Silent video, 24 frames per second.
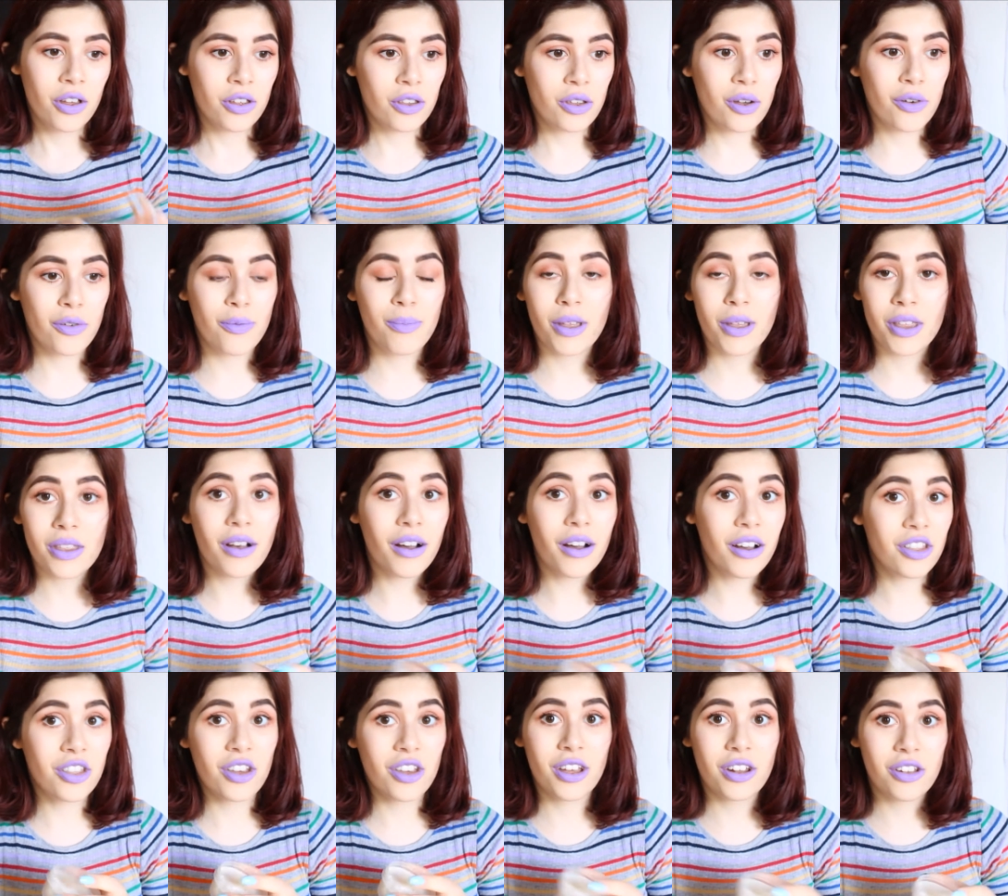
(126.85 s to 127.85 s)
sort of
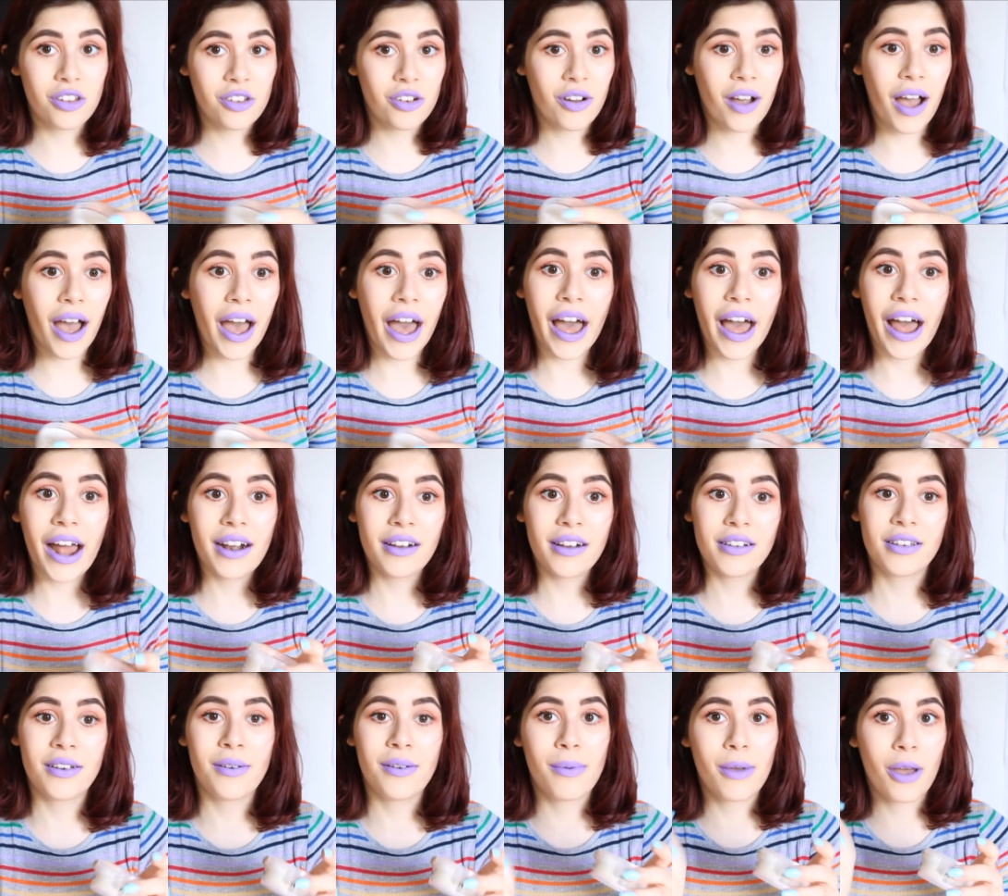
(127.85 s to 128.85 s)
massage it into your hand
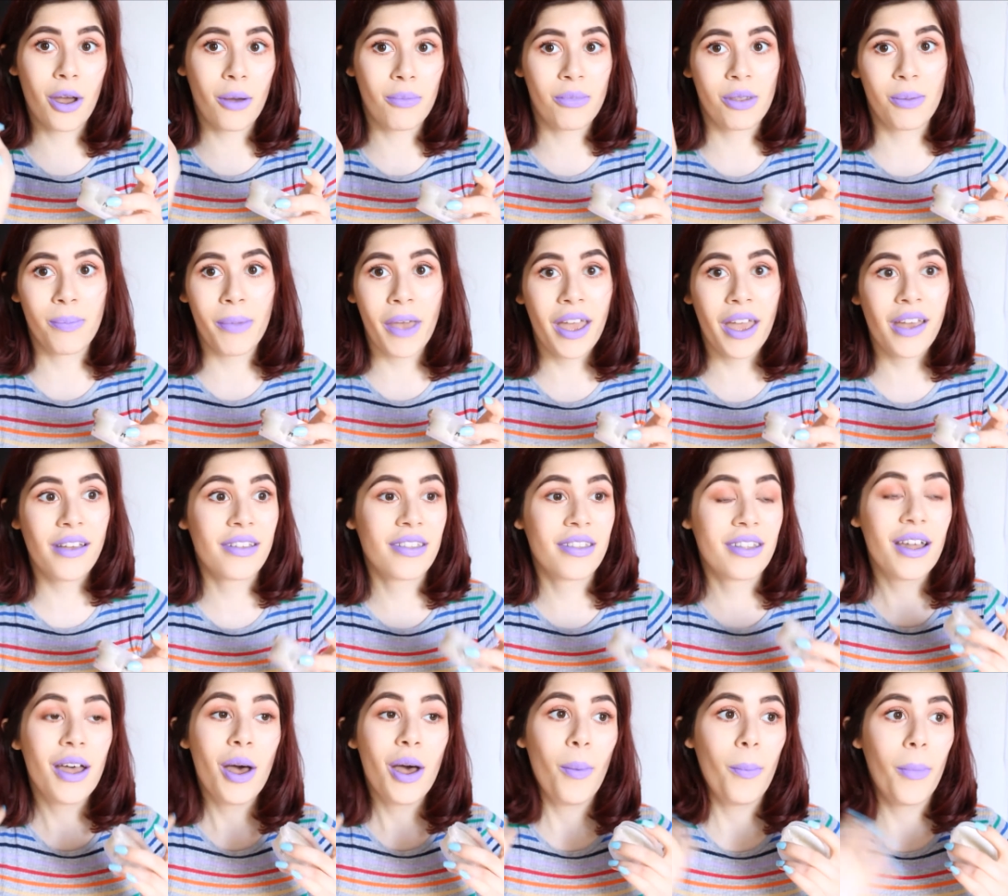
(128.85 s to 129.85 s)
until it becomes paste,
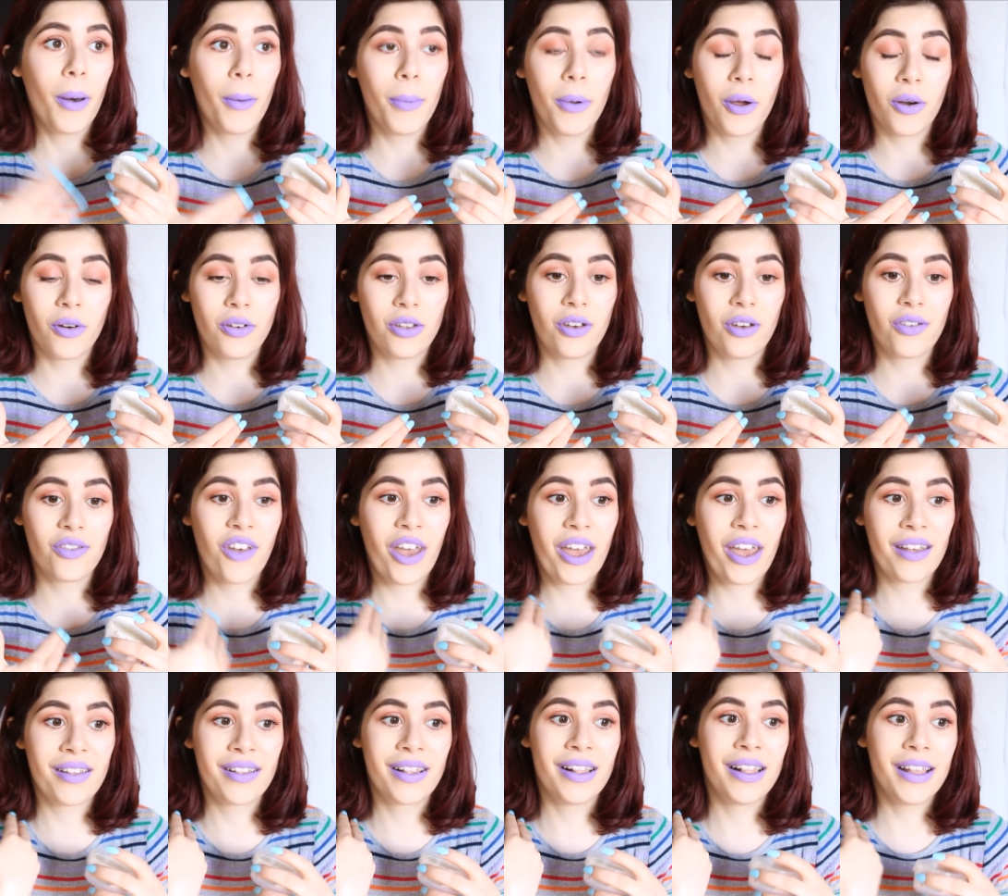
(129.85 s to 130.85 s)
pop it on your
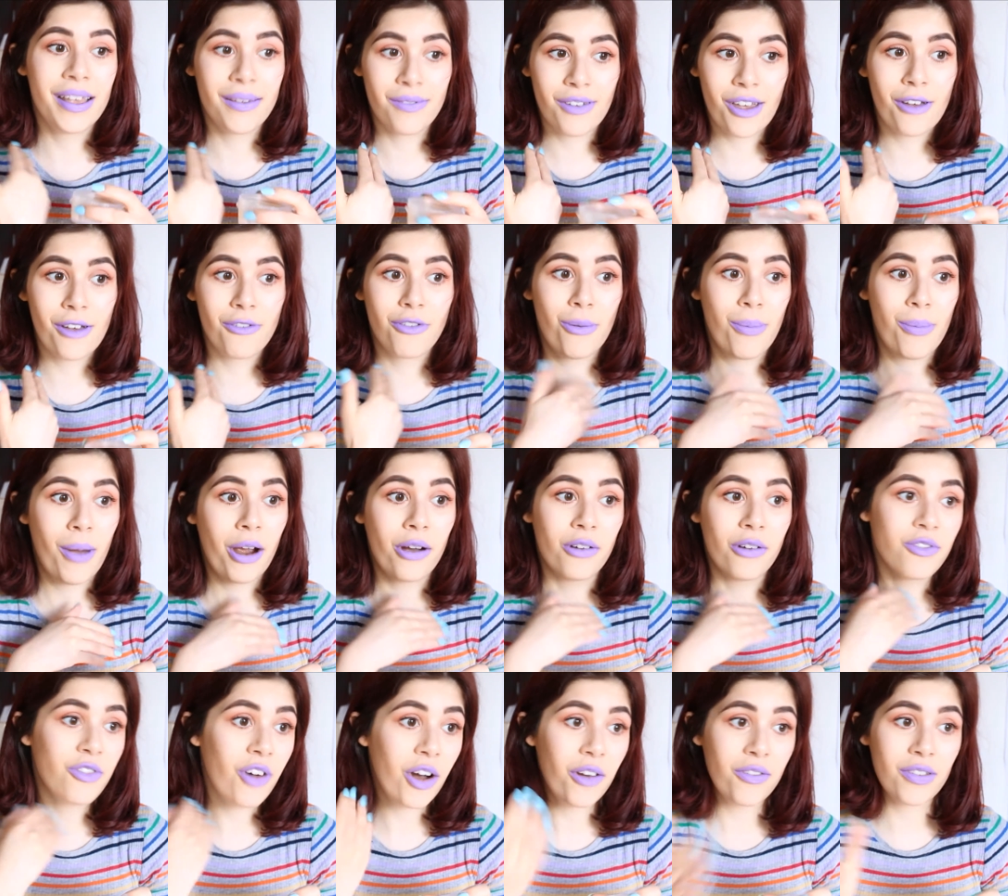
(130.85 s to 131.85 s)
face, leave it for about
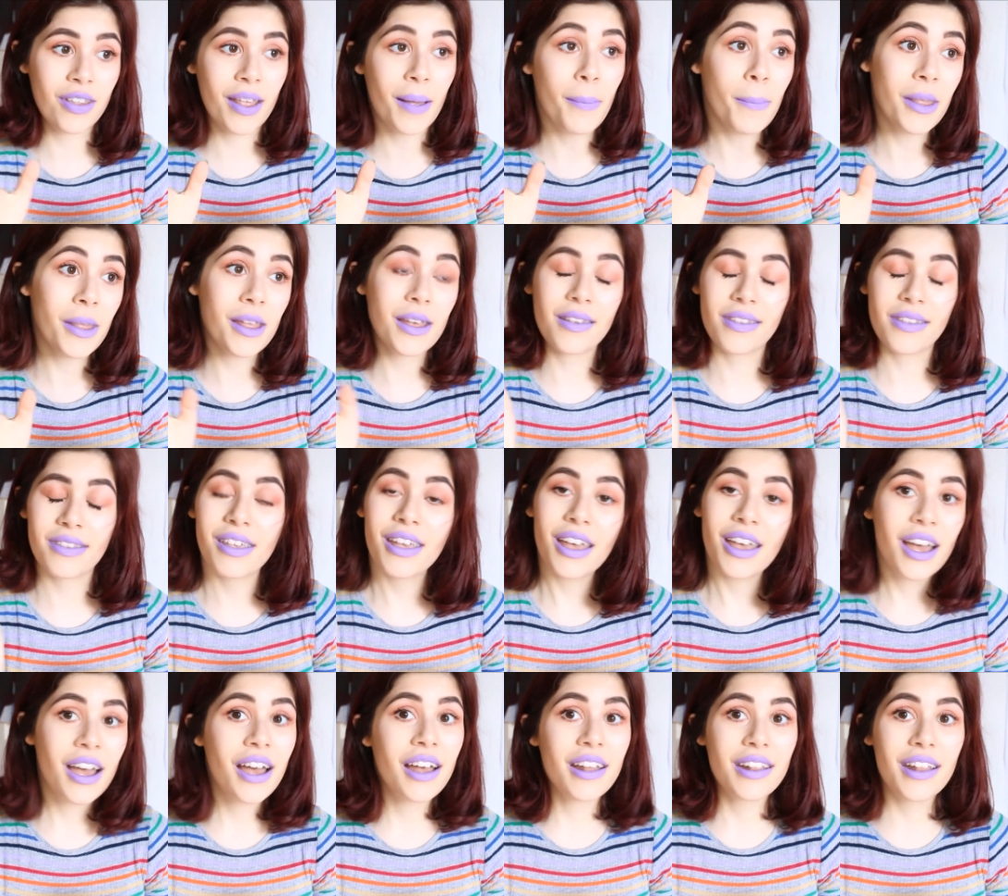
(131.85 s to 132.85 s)
5 to 10 minutes,
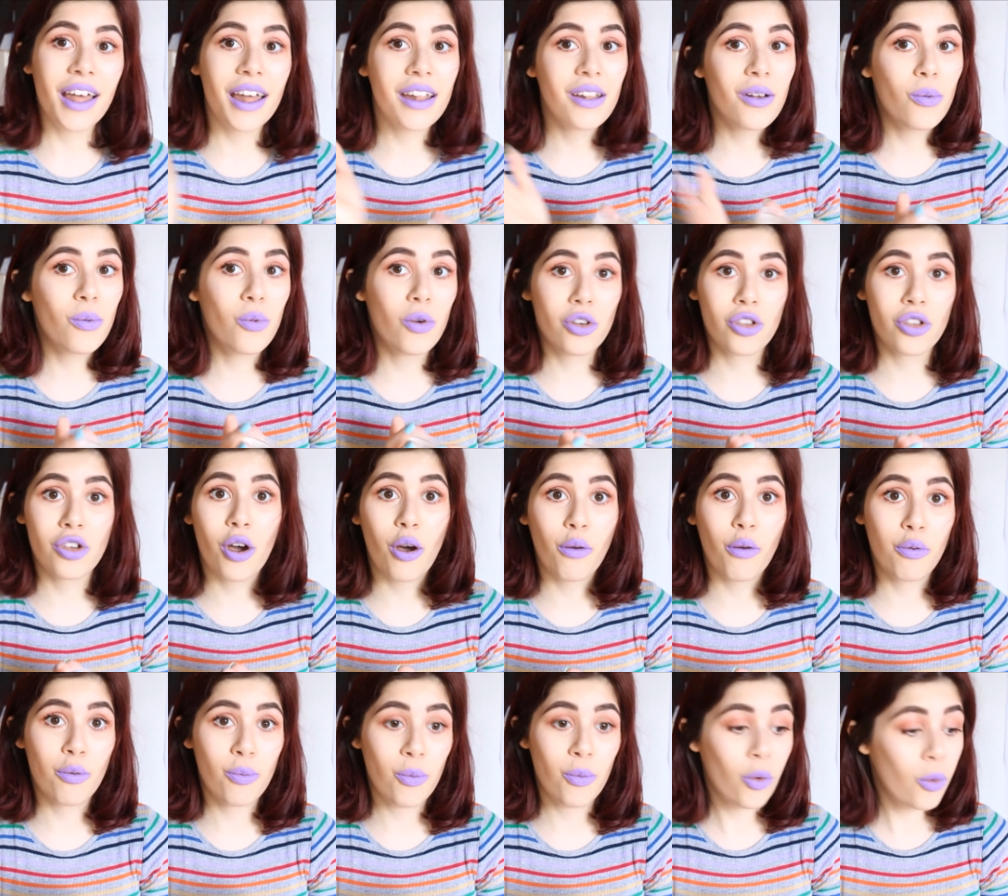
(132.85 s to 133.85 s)
then wash it
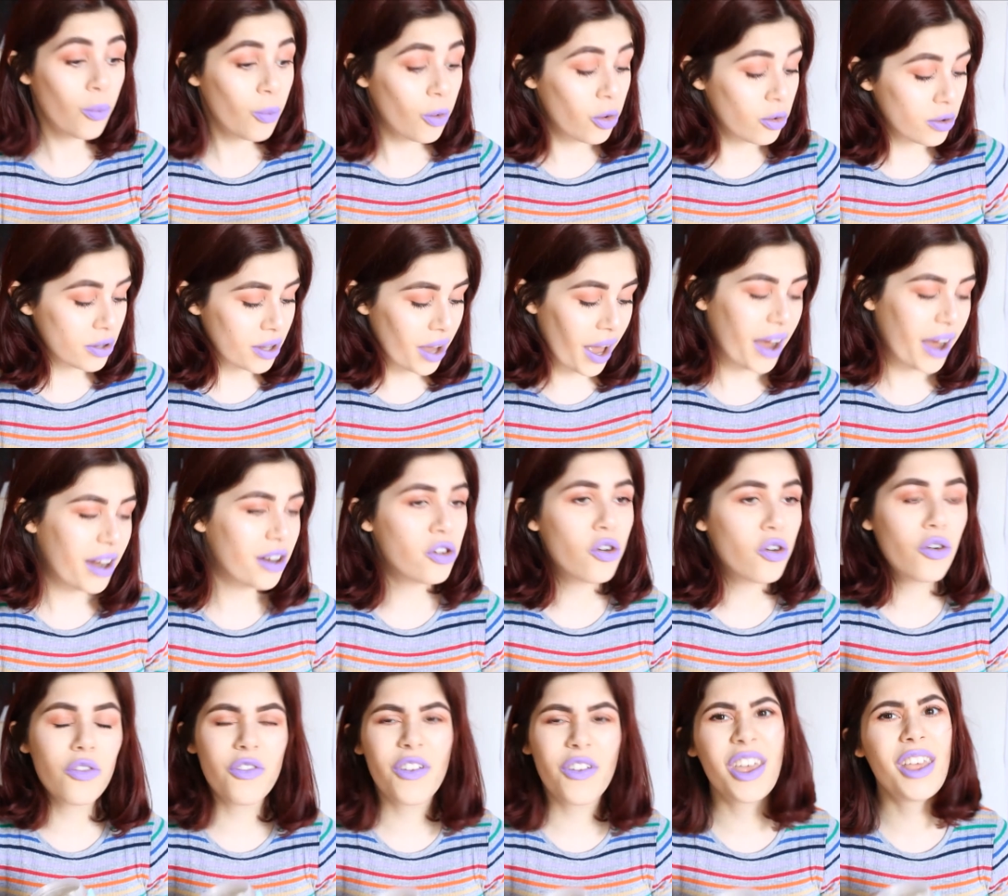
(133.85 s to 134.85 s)
off with warm water, and
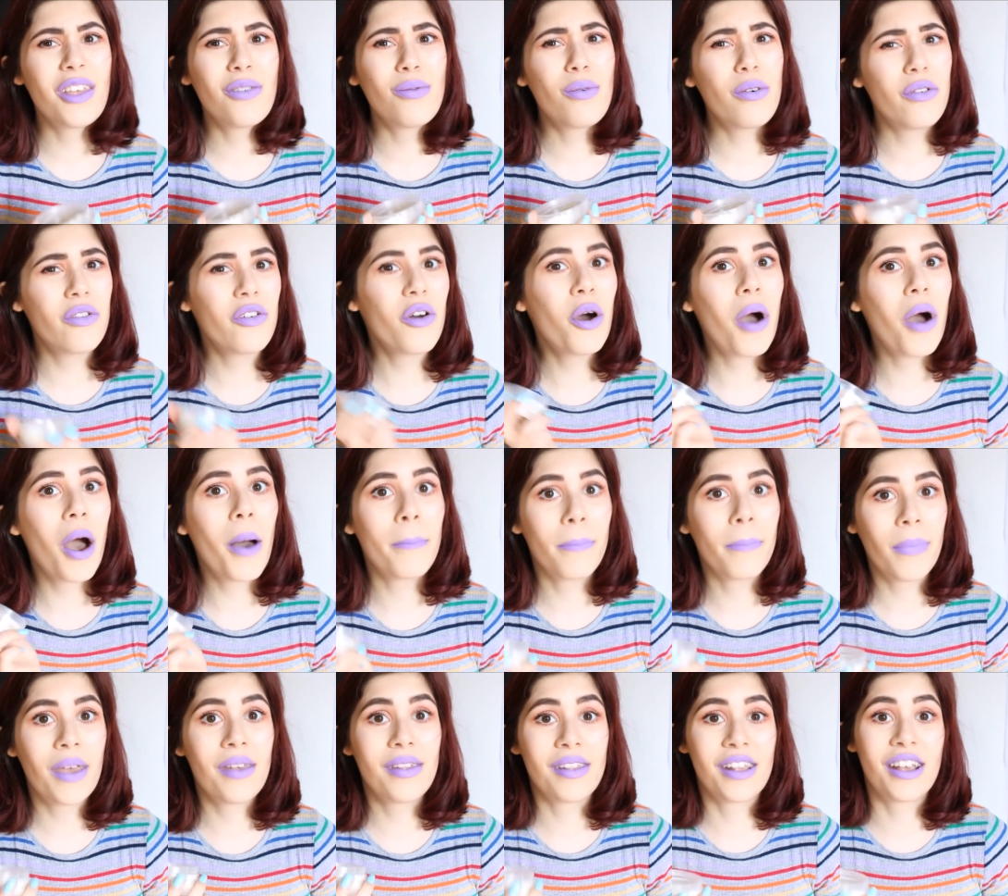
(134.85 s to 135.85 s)
your face will feel
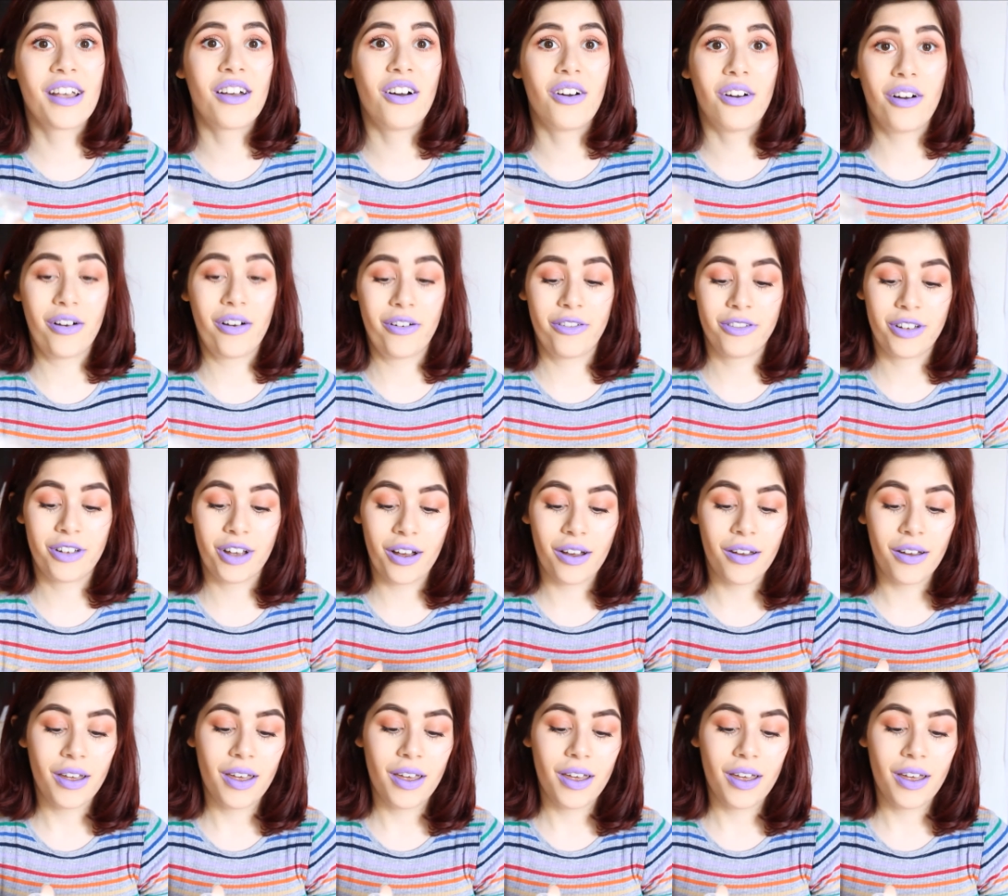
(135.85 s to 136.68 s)
amazing after.